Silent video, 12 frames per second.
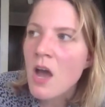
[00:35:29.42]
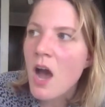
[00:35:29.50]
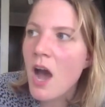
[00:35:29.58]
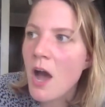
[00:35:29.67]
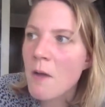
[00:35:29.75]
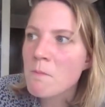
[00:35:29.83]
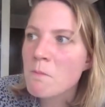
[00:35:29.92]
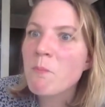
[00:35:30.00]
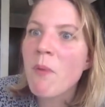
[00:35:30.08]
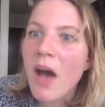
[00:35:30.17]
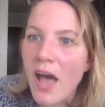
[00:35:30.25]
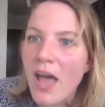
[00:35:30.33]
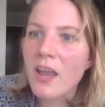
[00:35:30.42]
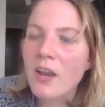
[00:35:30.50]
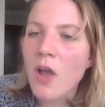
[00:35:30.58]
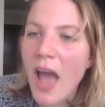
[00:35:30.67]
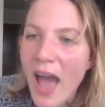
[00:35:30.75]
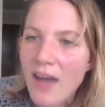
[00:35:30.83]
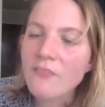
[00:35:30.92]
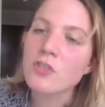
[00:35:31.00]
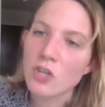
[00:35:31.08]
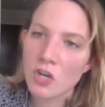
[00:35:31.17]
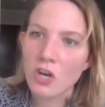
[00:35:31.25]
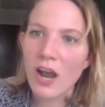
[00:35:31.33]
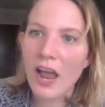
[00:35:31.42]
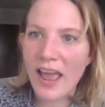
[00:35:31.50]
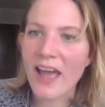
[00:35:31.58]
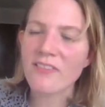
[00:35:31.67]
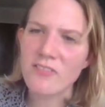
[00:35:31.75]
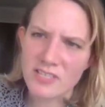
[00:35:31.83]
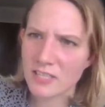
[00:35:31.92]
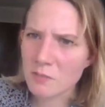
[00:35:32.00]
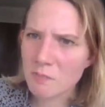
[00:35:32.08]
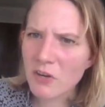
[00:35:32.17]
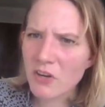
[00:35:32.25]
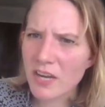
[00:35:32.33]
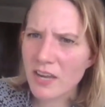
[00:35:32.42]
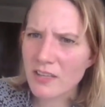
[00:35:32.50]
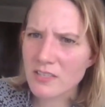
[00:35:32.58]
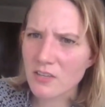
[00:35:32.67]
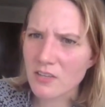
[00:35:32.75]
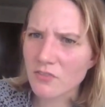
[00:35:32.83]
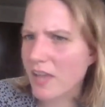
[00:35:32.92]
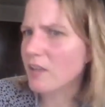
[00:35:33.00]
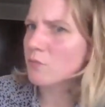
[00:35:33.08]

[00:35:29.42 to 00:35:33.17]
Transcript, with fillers: Um, but after I had this experience of like